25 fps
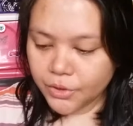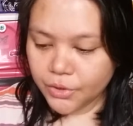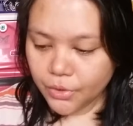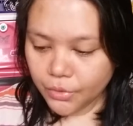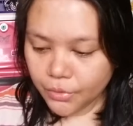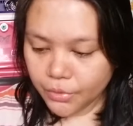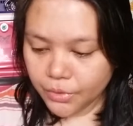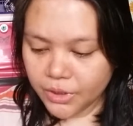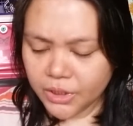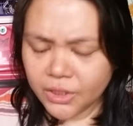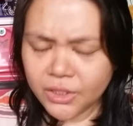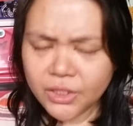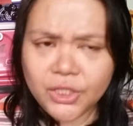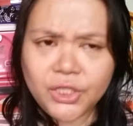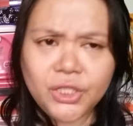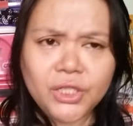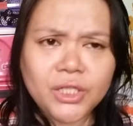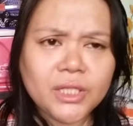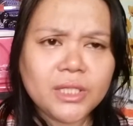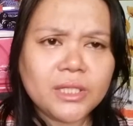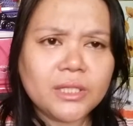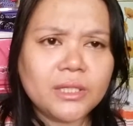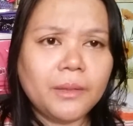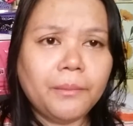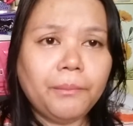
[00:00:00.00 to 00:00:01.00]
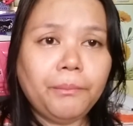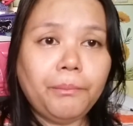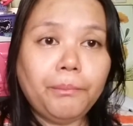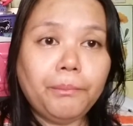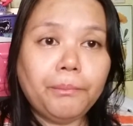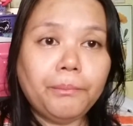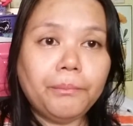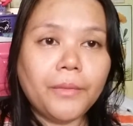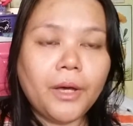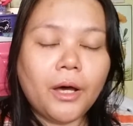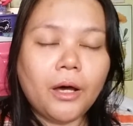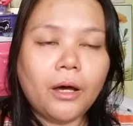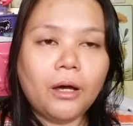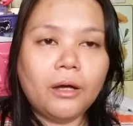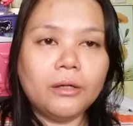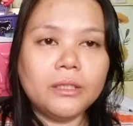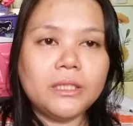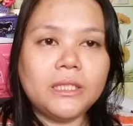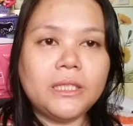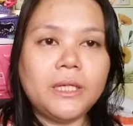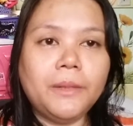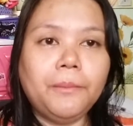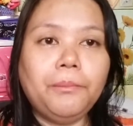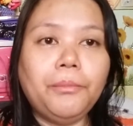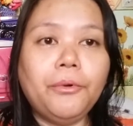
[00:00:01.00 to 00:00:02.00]
So this is just some
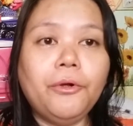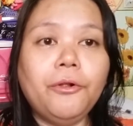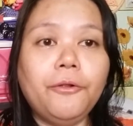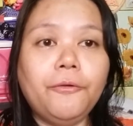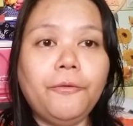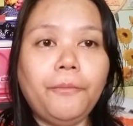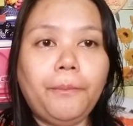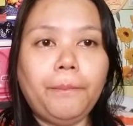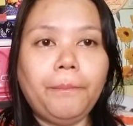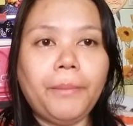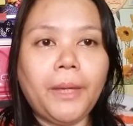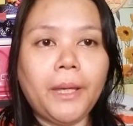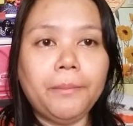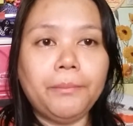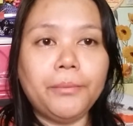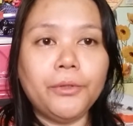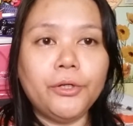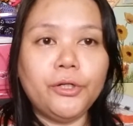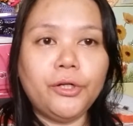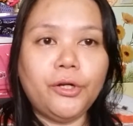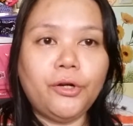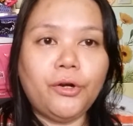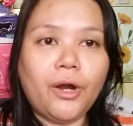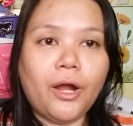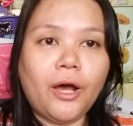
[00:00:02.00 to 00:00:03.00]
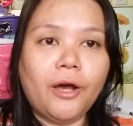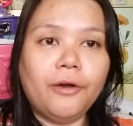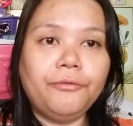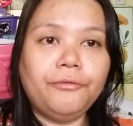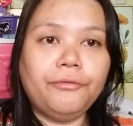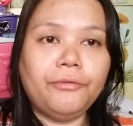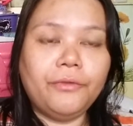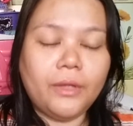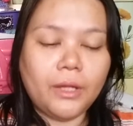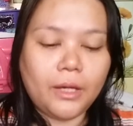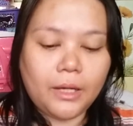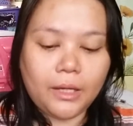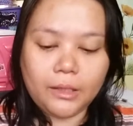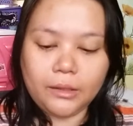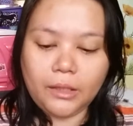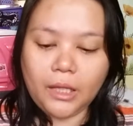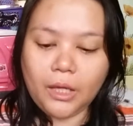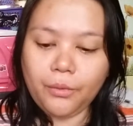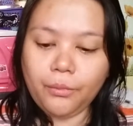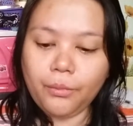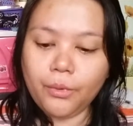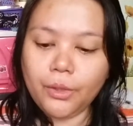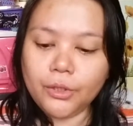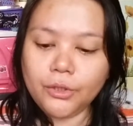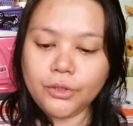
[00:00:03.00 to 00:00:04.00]
simple paper craft that
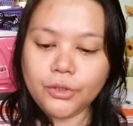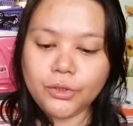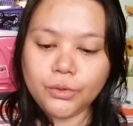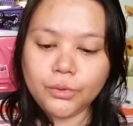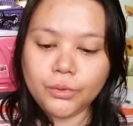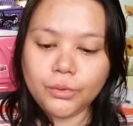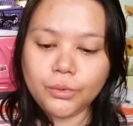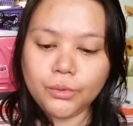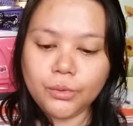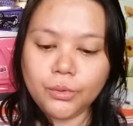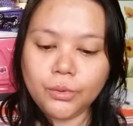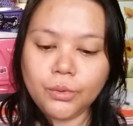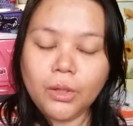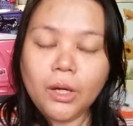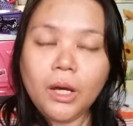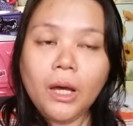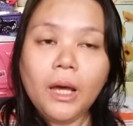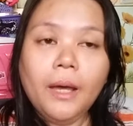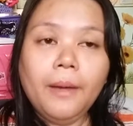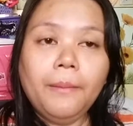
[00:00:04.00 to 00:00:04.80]
I want to